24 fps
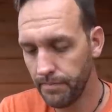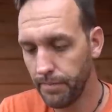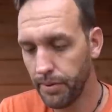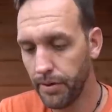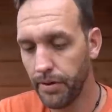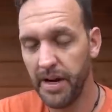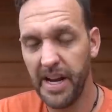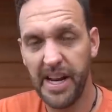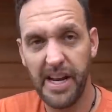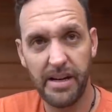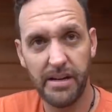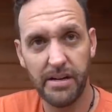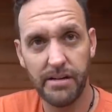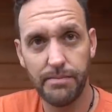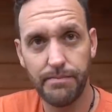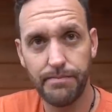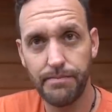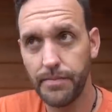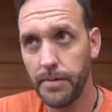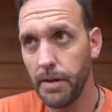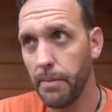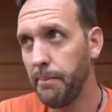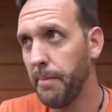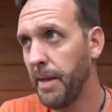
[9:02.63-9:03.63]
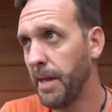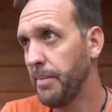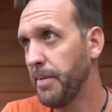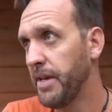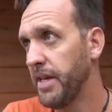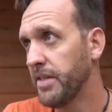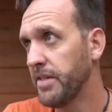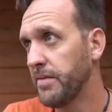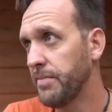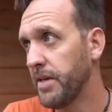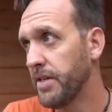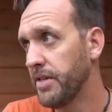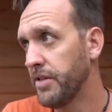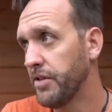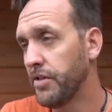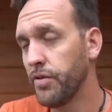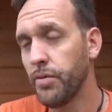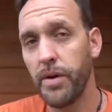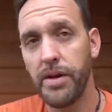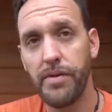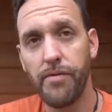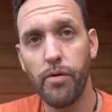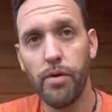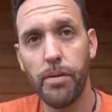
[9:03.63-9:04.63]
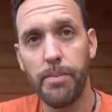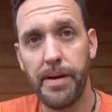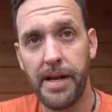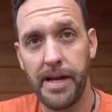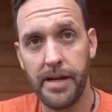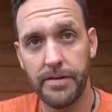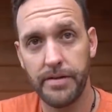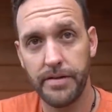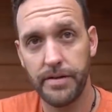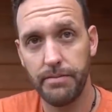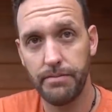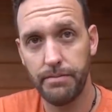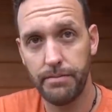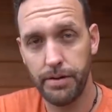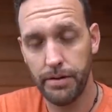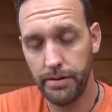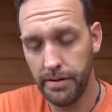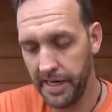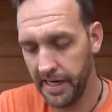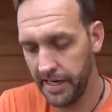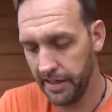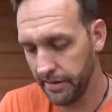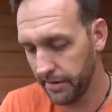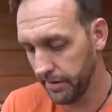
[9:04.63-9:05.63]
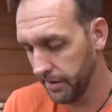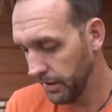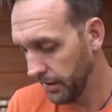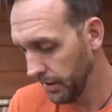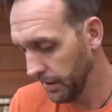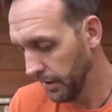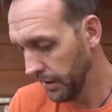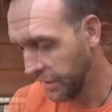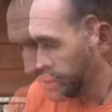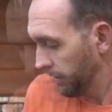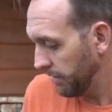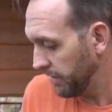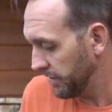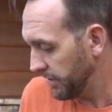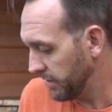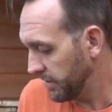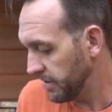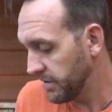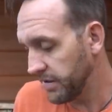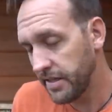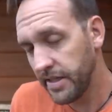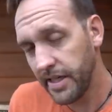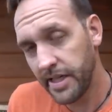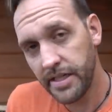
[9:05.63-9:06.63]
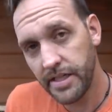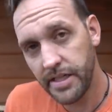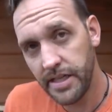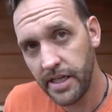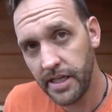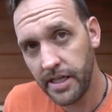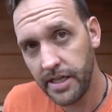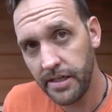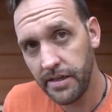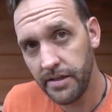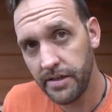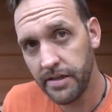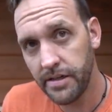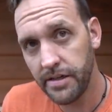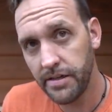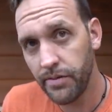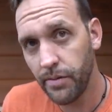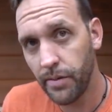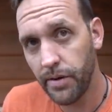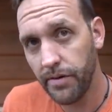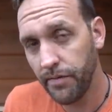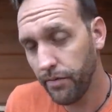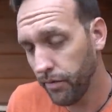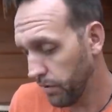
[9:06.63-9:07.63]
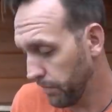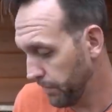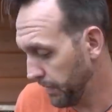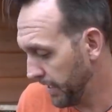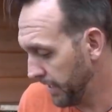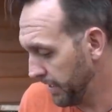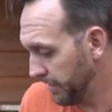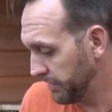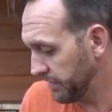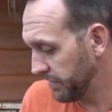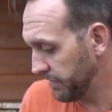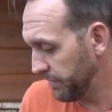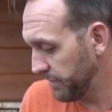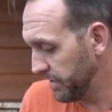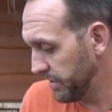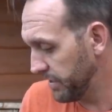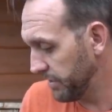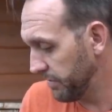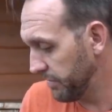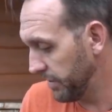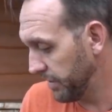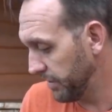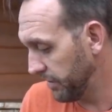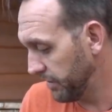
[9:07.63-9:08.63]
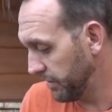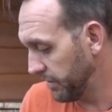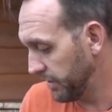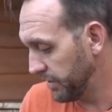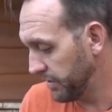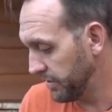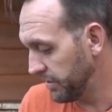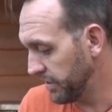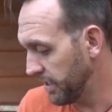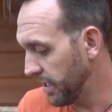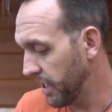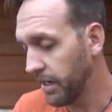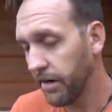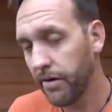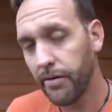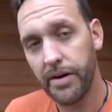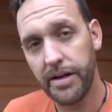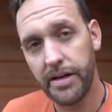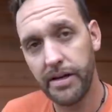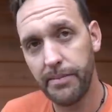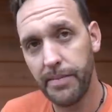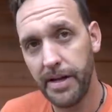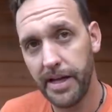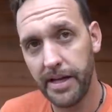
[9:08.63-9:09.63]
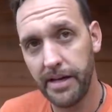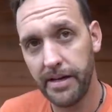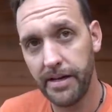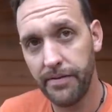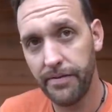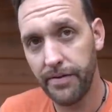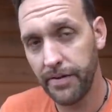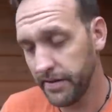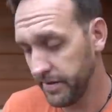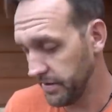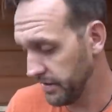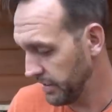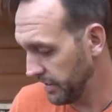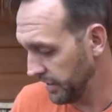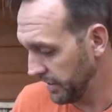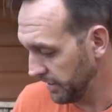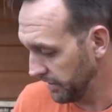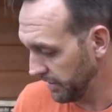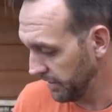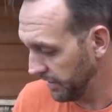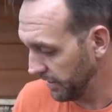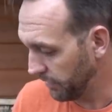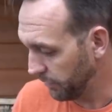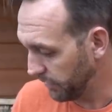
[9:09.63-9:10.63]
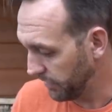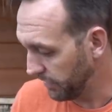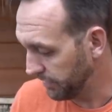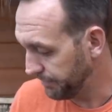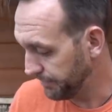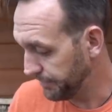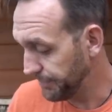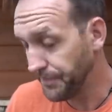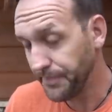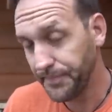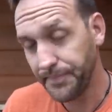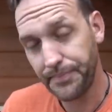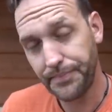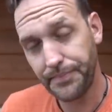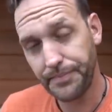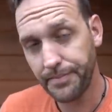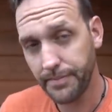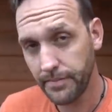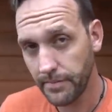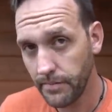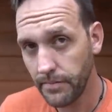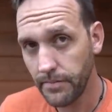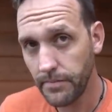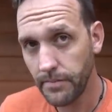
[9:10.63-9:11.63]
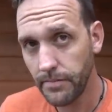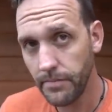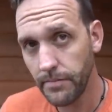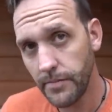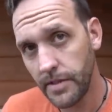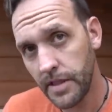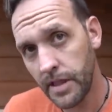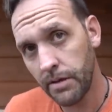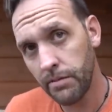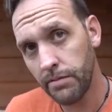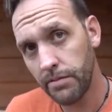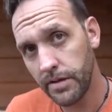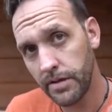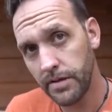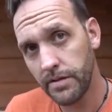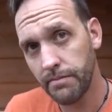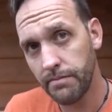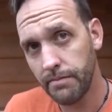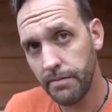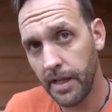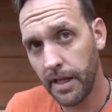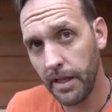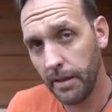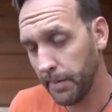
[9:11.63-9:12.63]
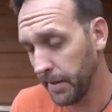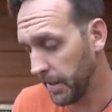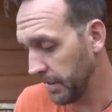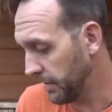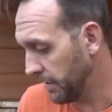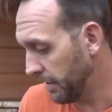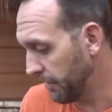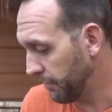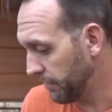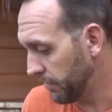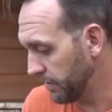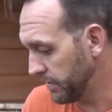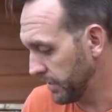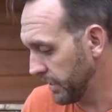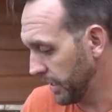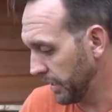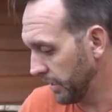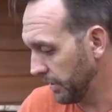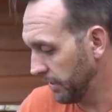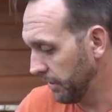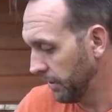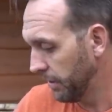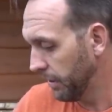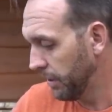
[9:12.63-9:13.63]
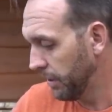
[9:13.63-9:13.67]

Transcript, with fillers: per acre, maybe as much as twenty-four pounds per acre. This sixteen to twenty-four pounds of material is not going to make a difference in a liquid. So just think about that for a second.